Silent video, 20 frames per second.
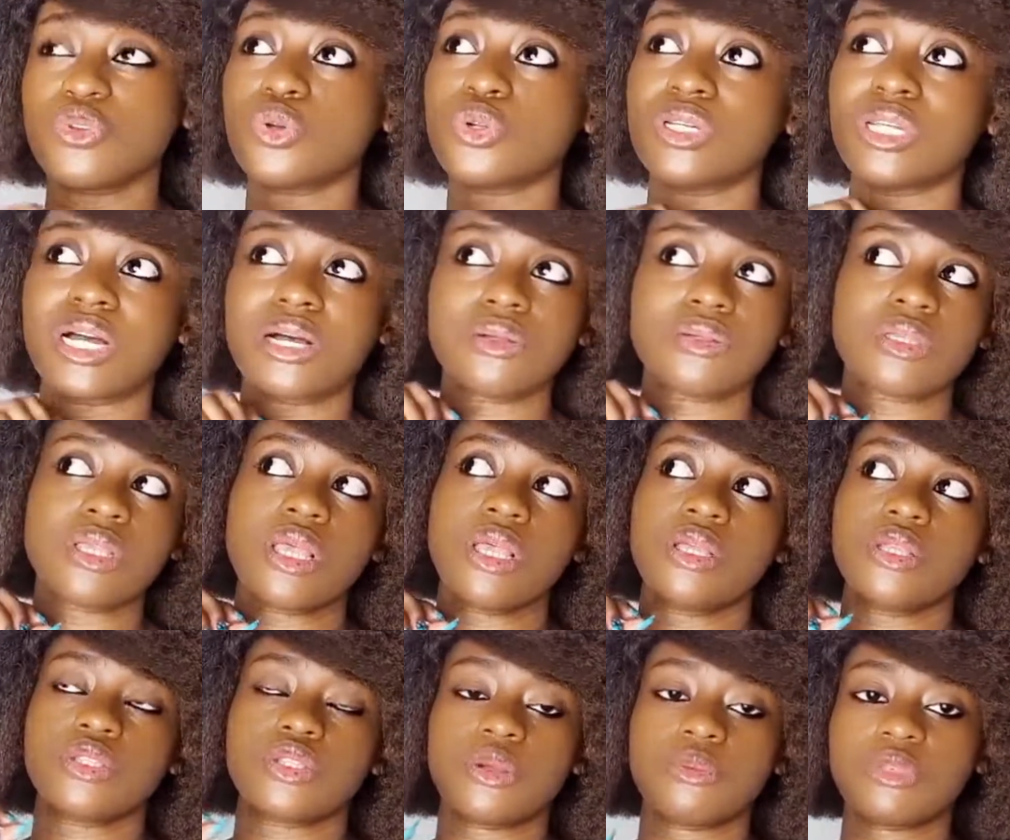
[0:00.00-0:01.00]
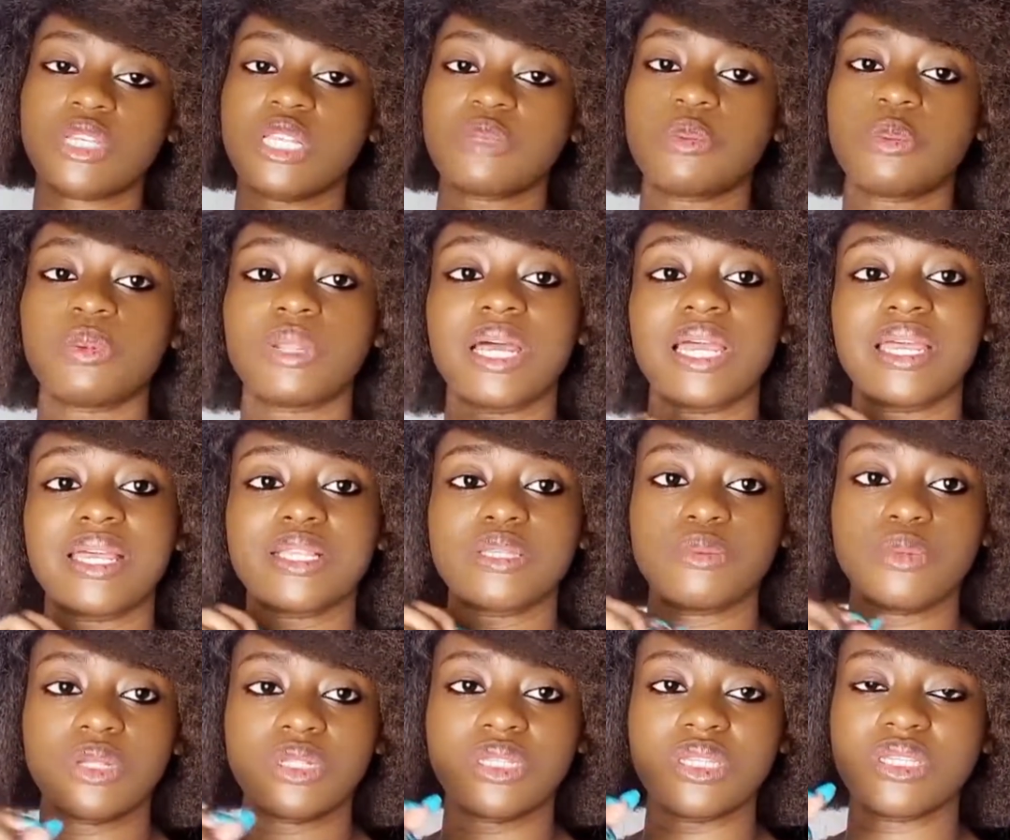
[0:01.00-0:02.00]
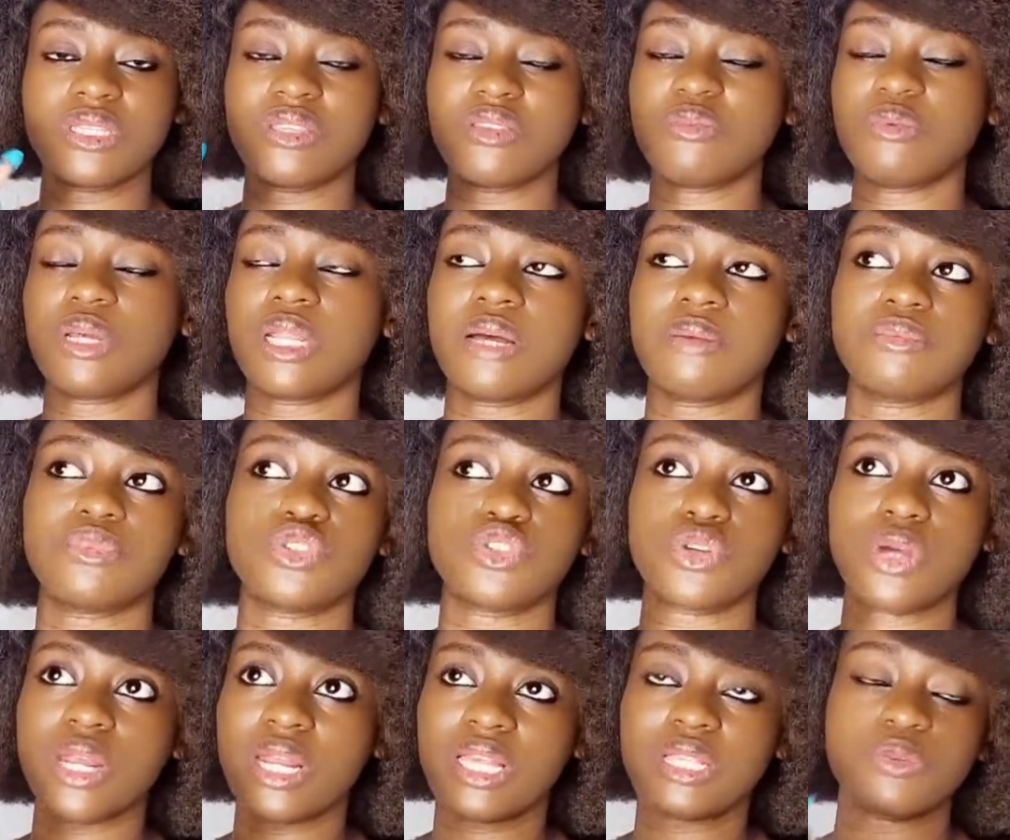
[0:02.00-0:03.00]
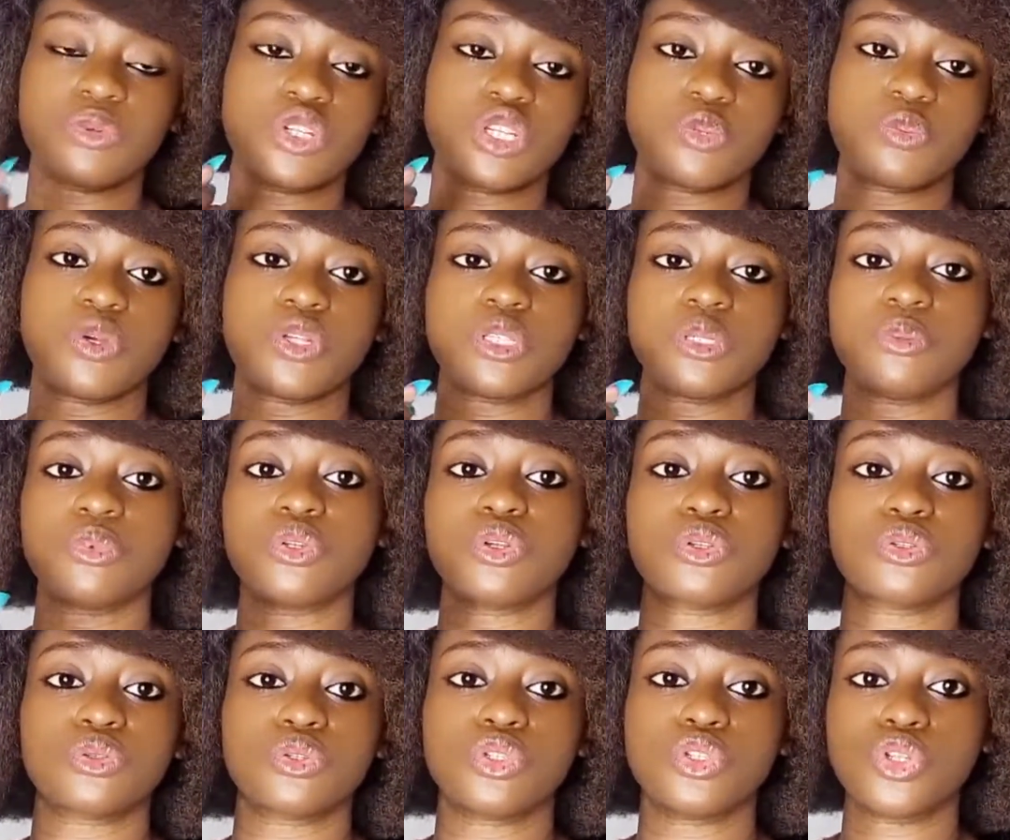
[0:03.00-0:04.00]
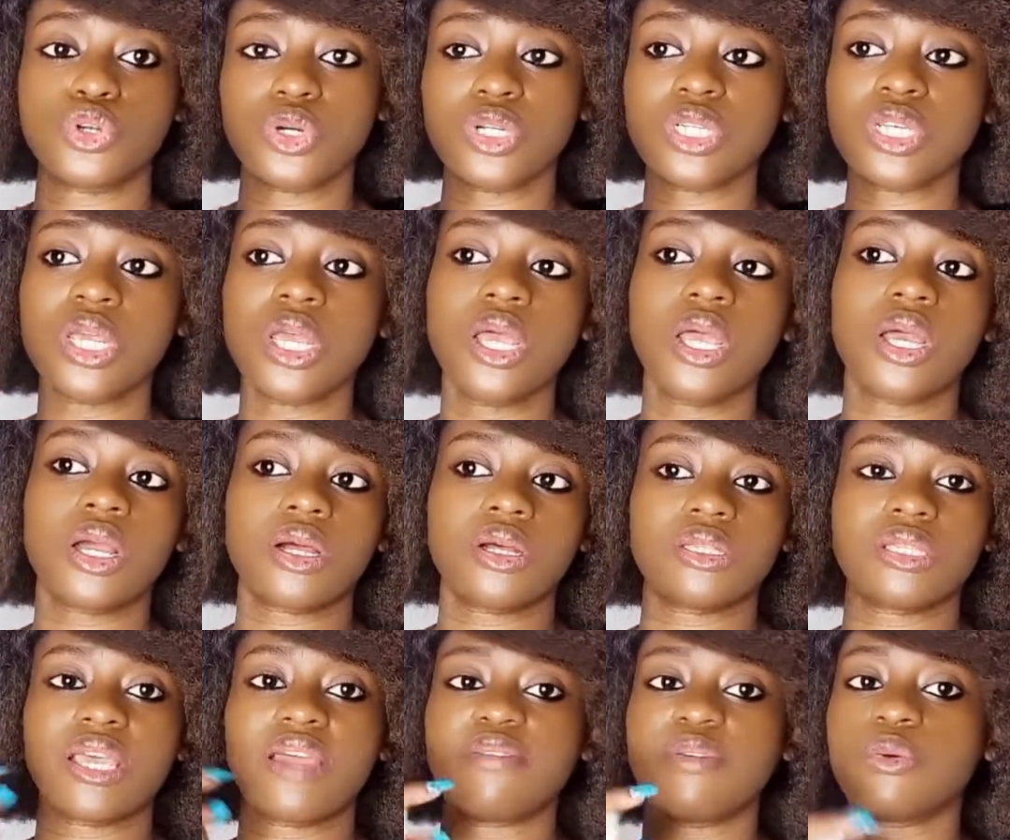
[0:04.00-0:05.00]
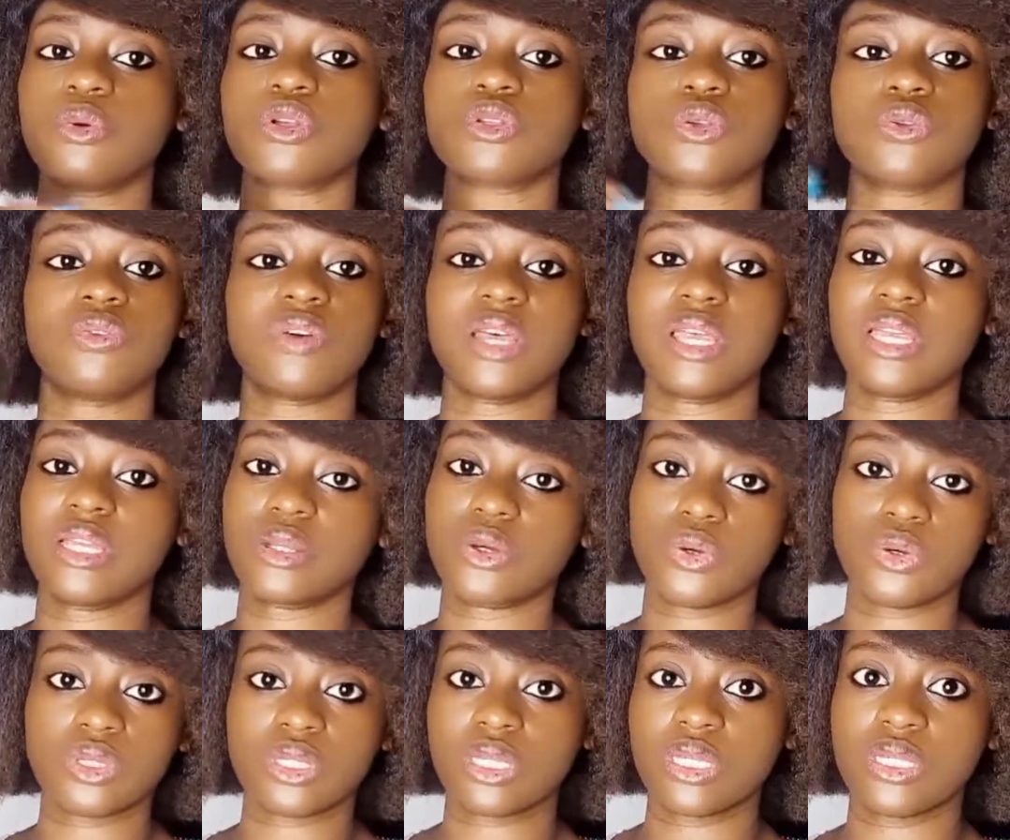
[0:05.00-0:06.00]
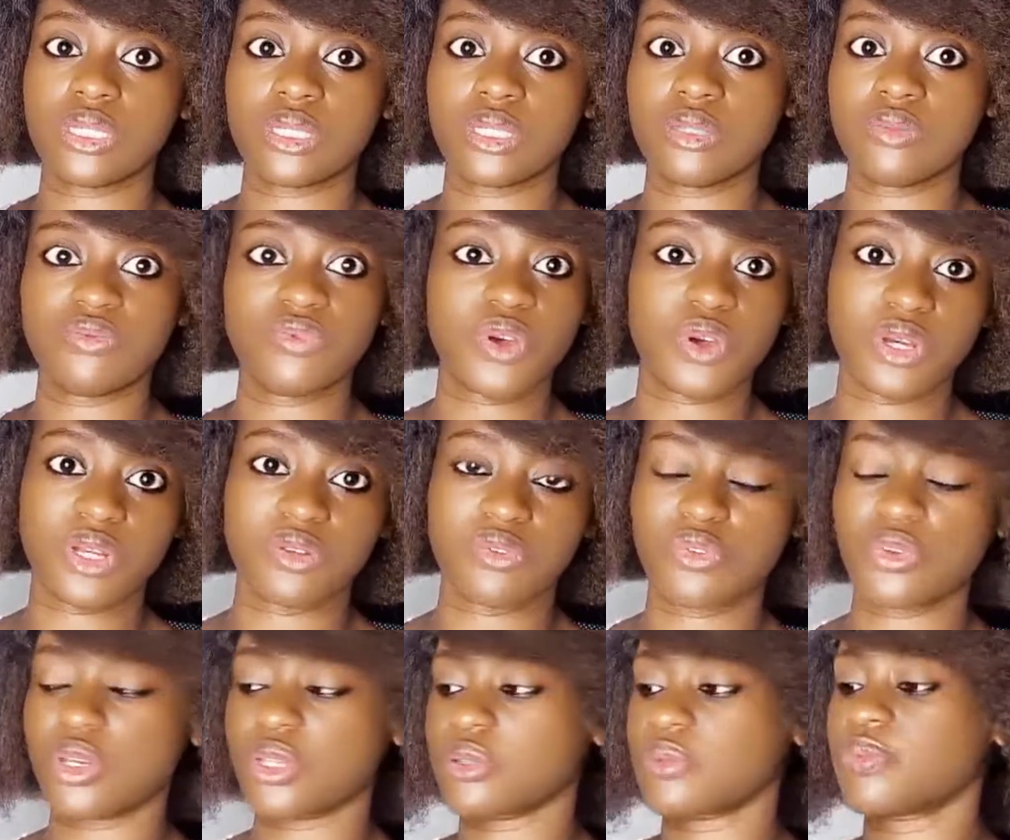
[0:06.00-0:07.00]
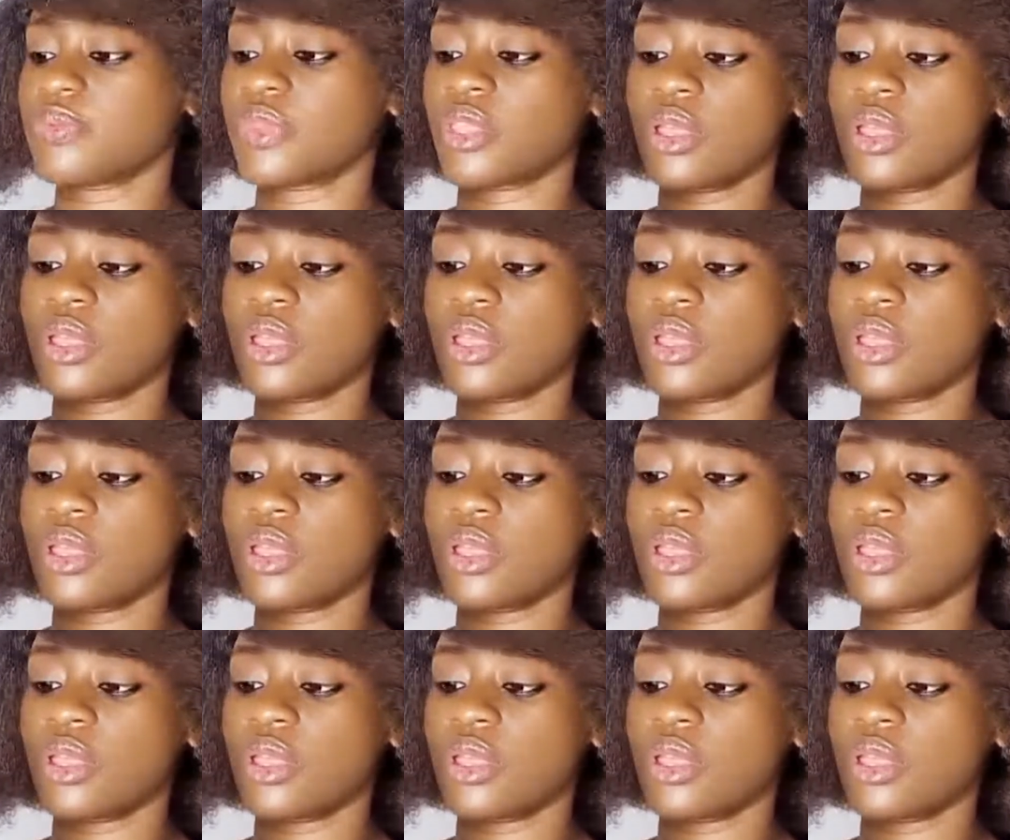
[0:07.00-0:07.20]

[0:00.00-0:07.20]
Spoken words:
No doubt, sometimes people are exploitative, but I'm trying as much as possible not to judge, because everyone's overhead cost is very different.